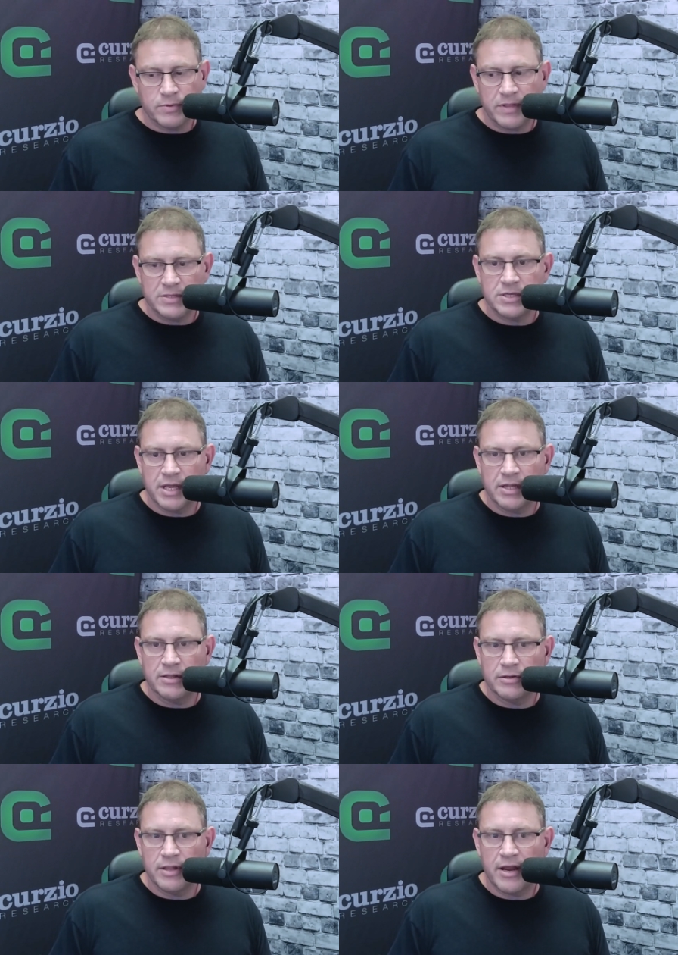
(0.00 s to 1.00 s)
But things are getting
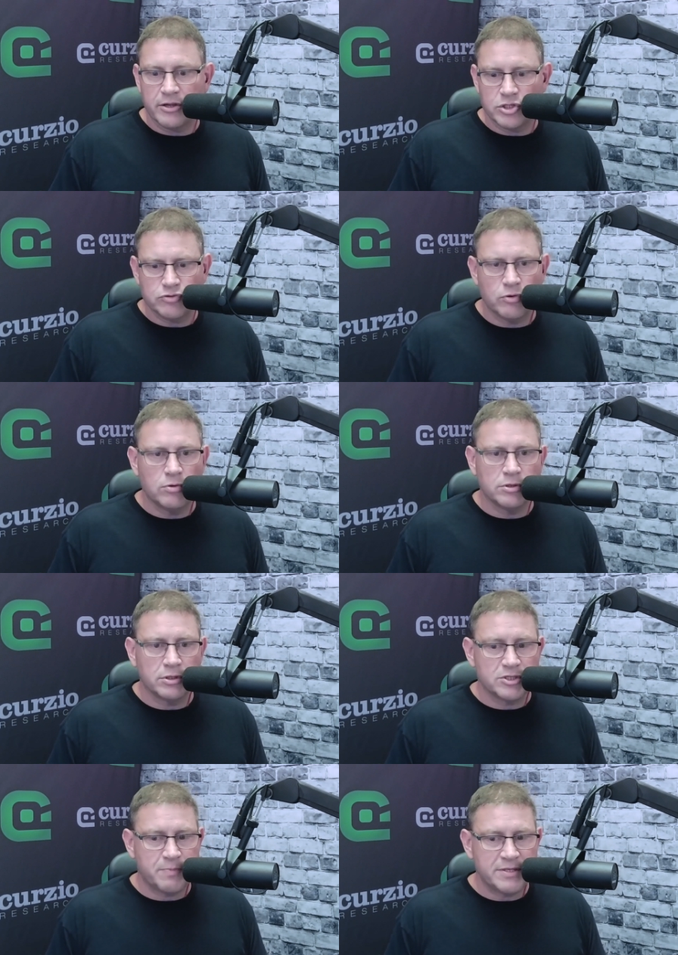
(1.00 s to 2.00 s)
a little out of control and a
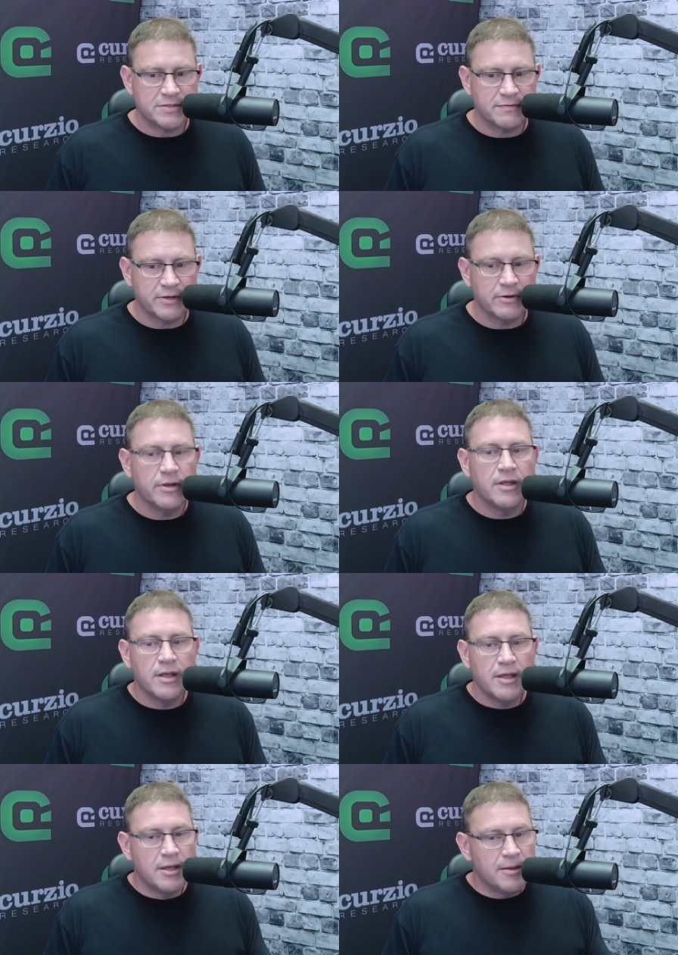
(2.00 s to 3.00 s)
little expensive here.
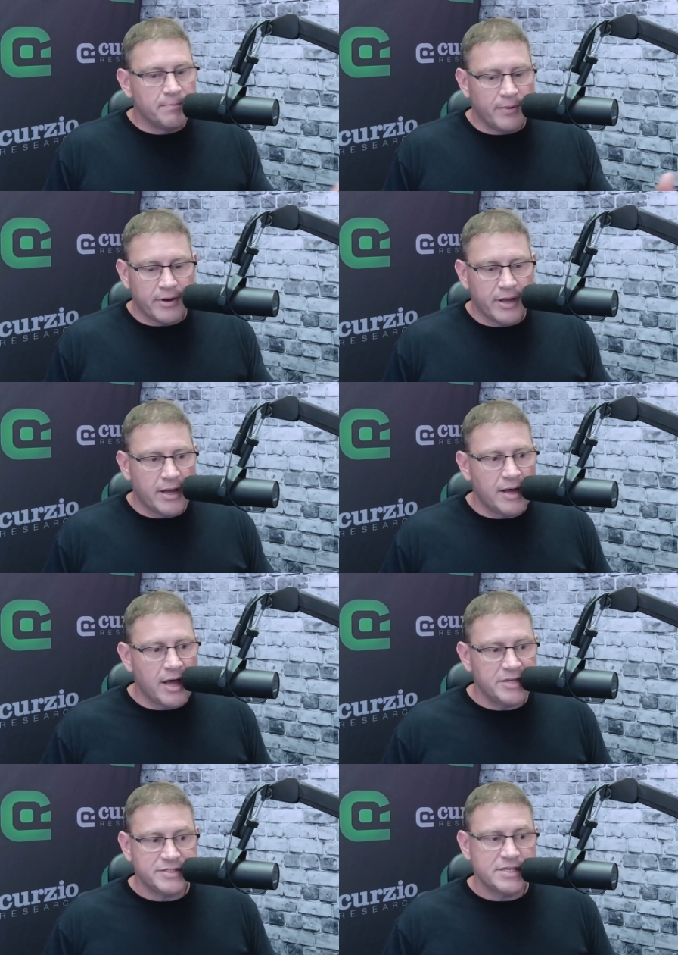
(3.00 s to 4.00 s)
But uh,
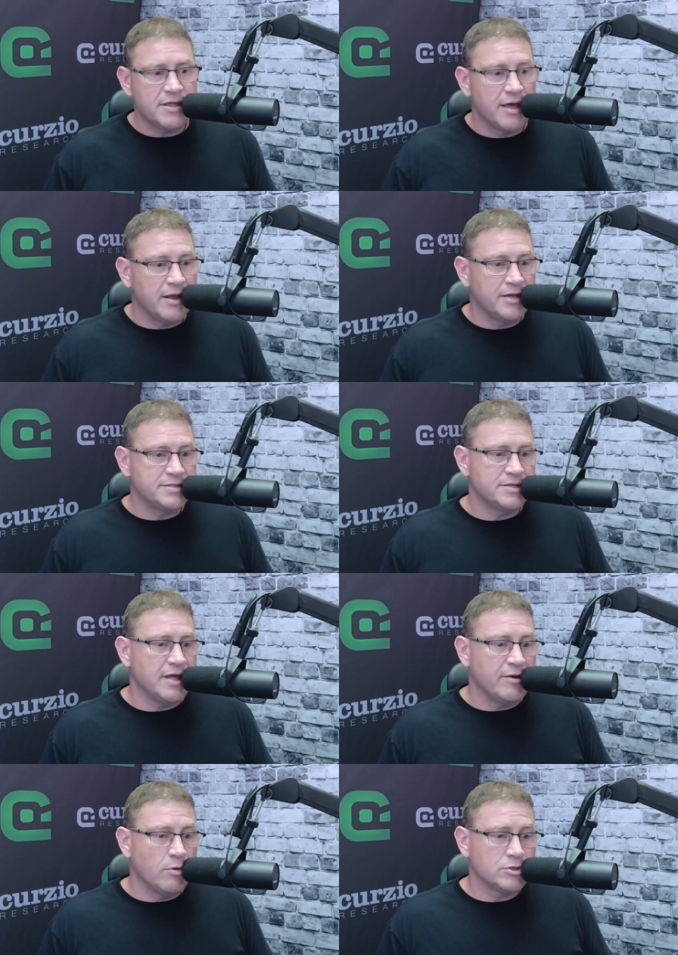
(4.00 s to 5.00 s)
I see that. I see
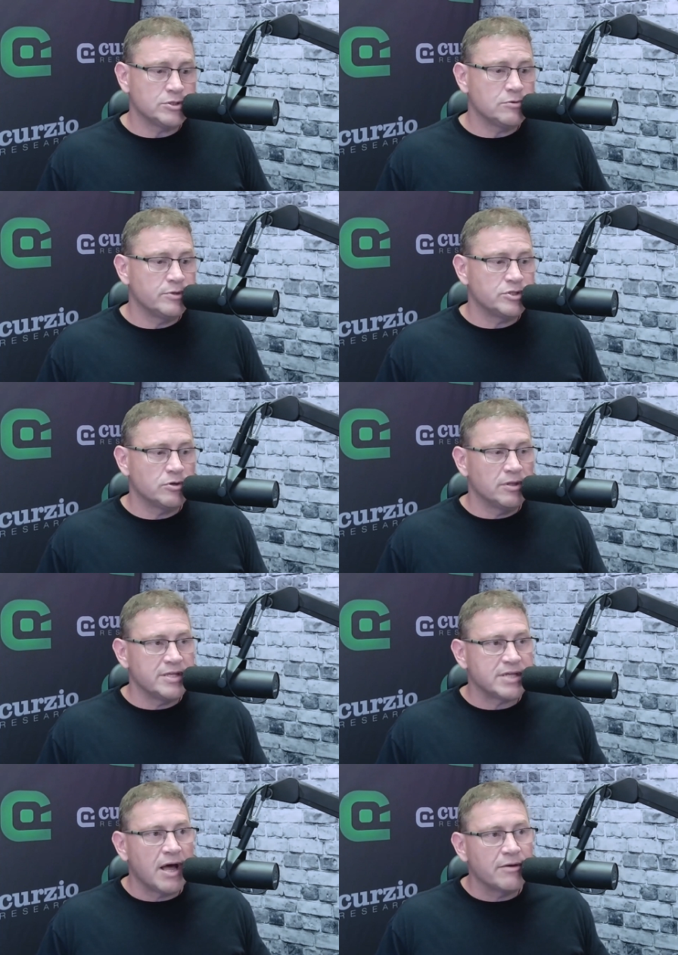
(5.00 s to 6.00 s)
that. And also, we saw
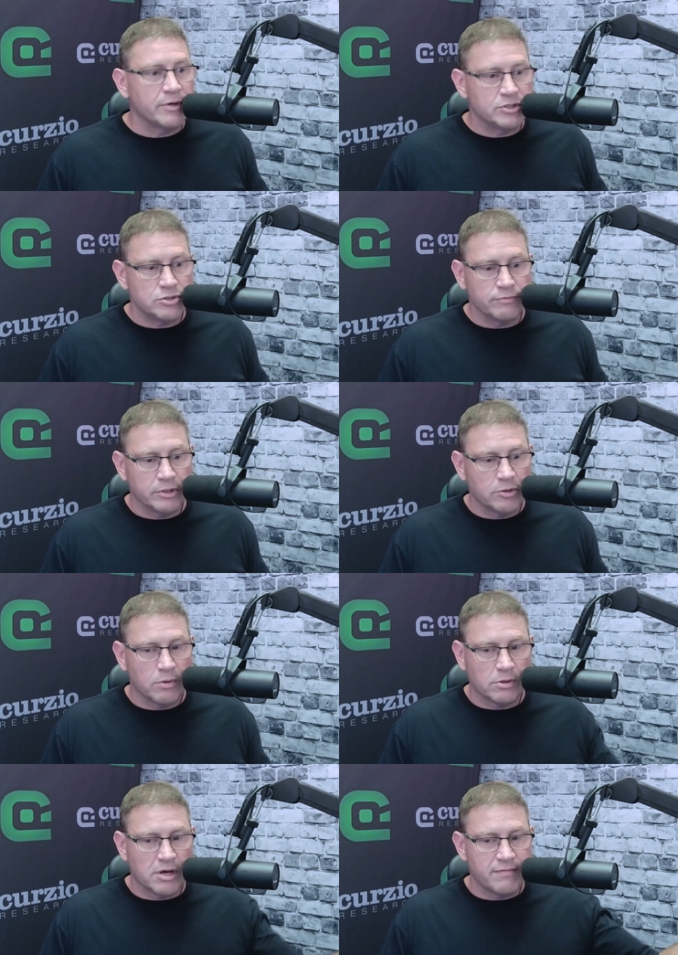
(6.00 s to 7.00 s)
less hiring, too, really
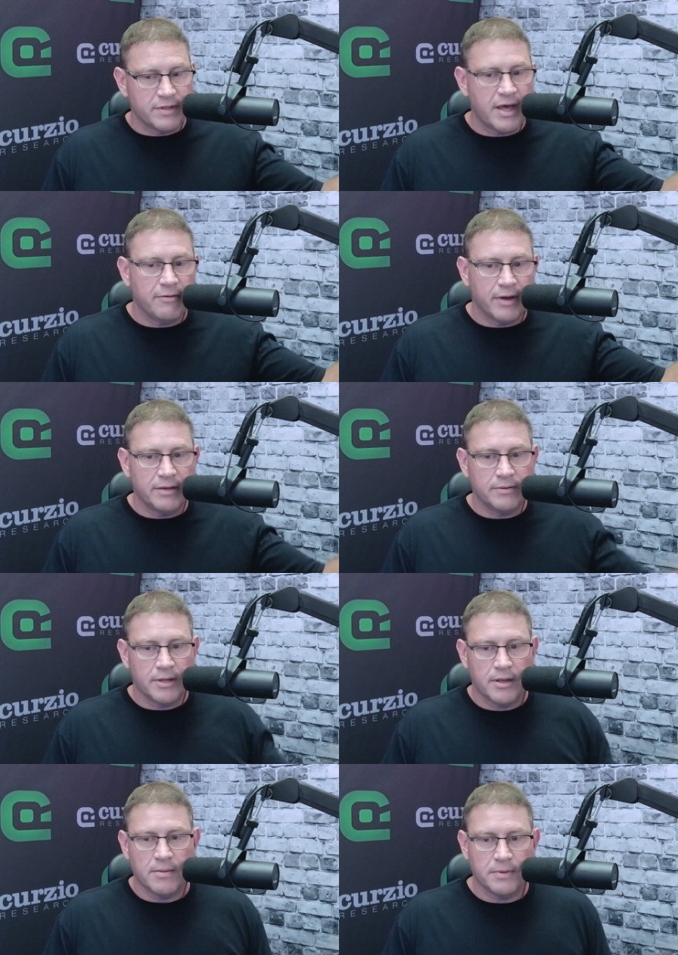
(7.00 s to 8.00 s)
quick. We'll cover that, right?
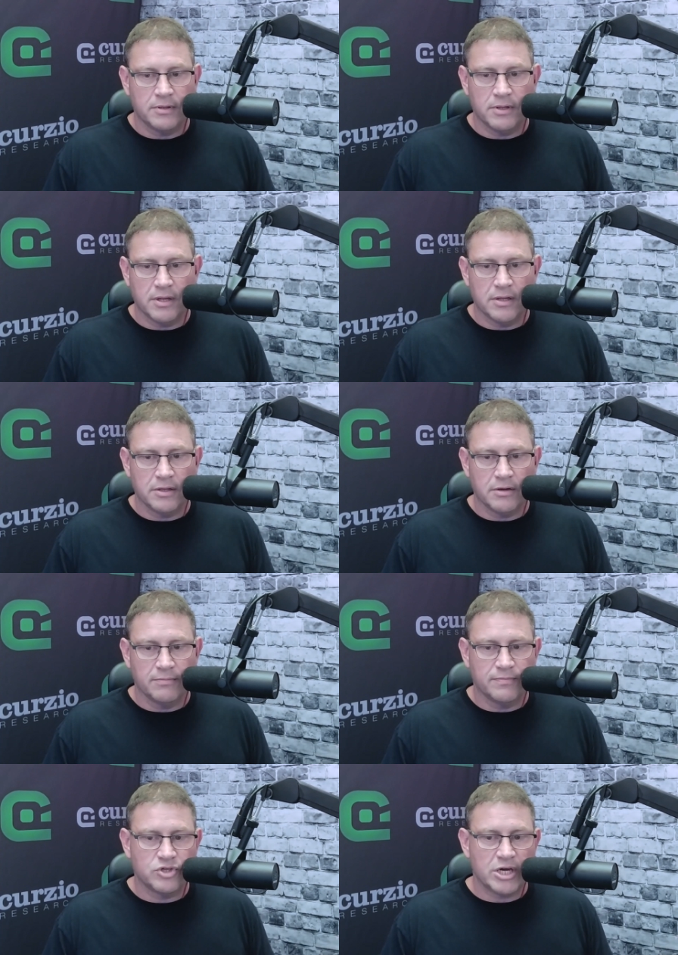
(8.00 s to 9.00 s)
I, I mean, uh, you know,
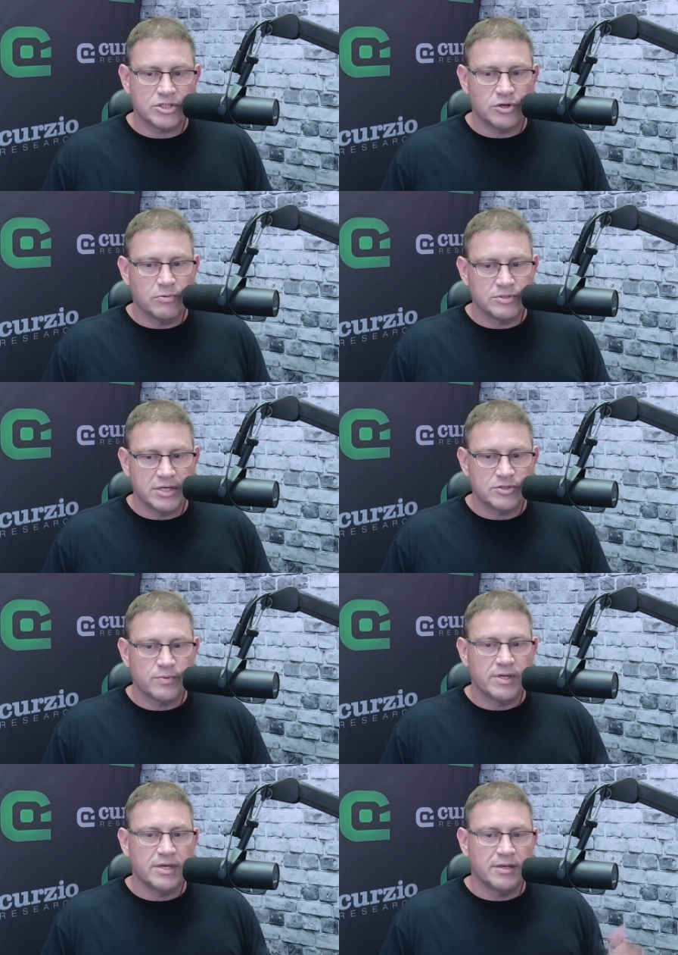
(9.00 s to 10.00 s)
Jackson Holes last
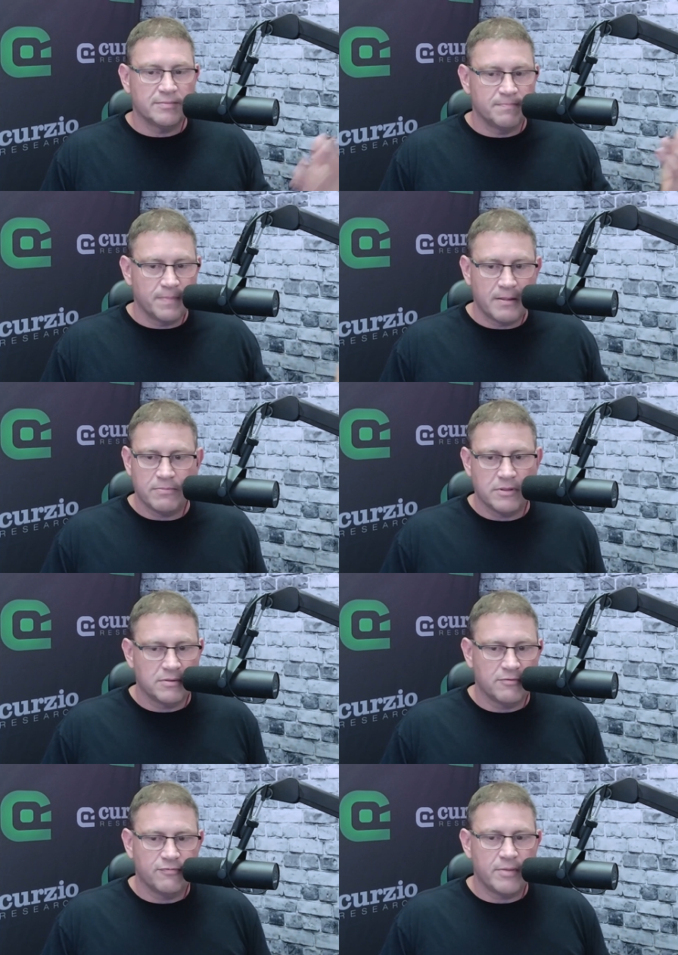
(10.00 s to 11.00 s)
week, and the,
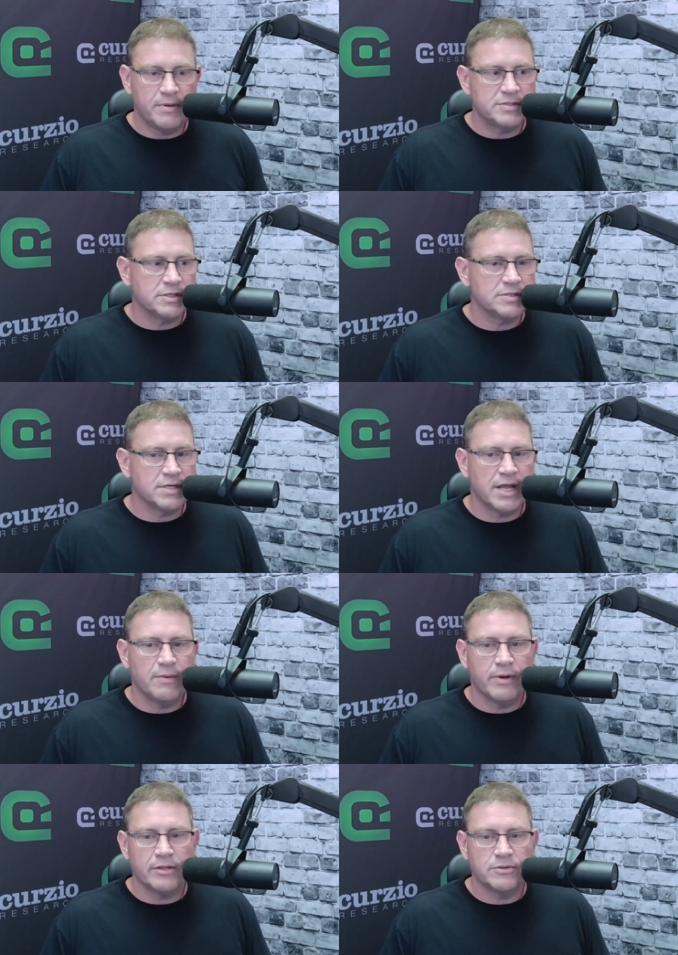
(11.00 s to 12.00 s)
the Fed basically said, hey,
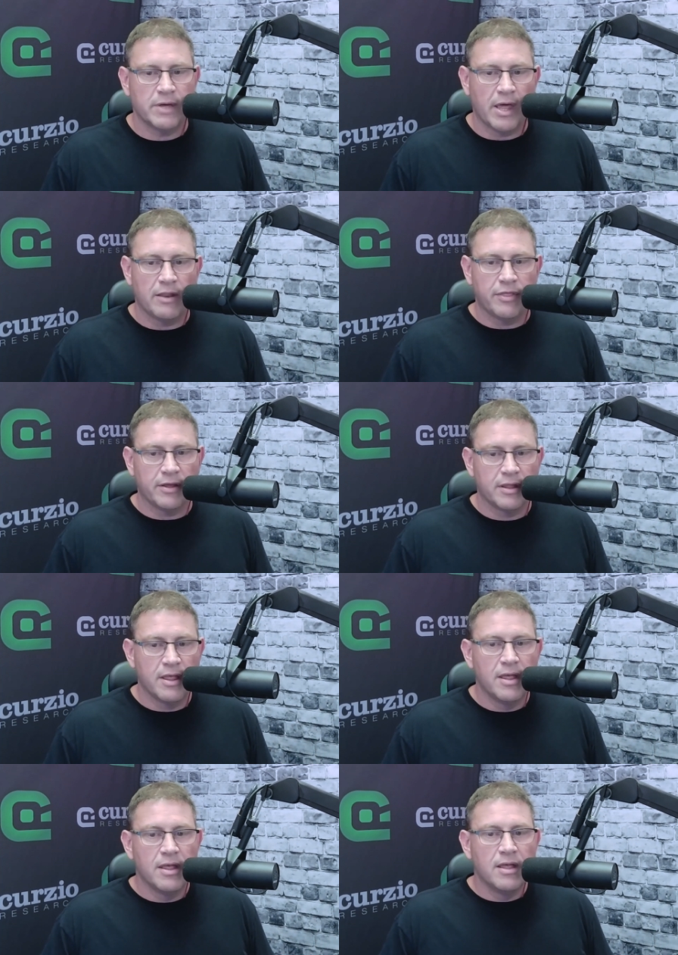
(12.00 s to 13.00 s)
we're not doing nothing anything.
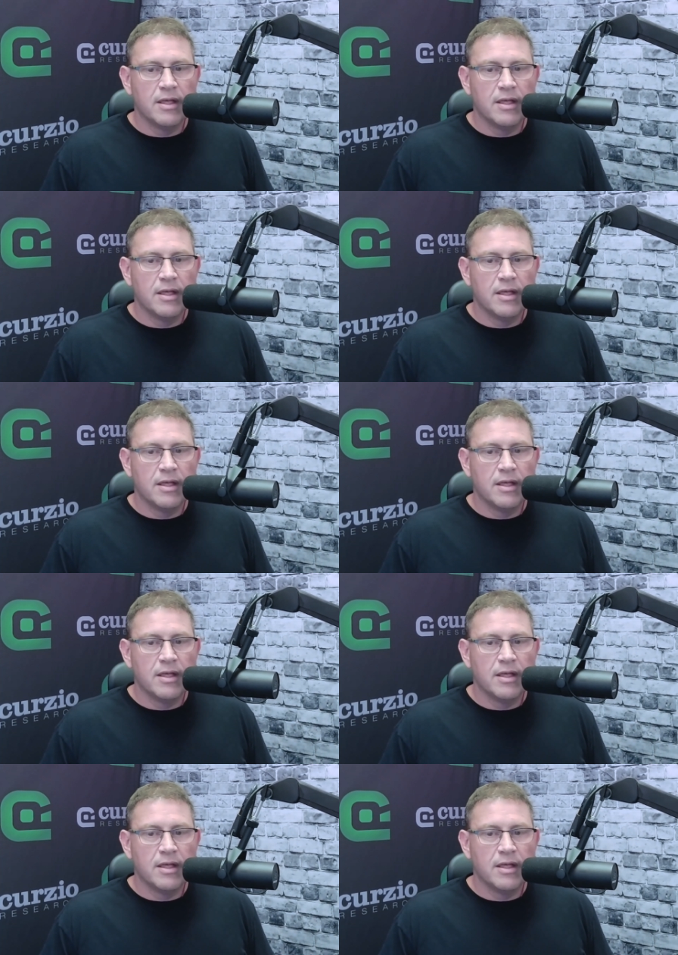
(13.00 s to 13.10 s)
burger.